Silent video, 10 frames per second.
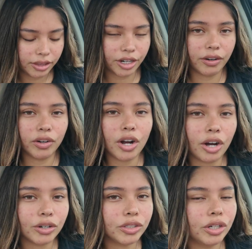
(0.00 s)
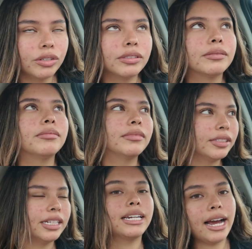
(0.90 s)
Their avocado toast,
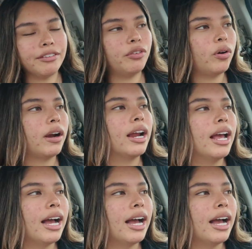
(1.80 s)
to die for.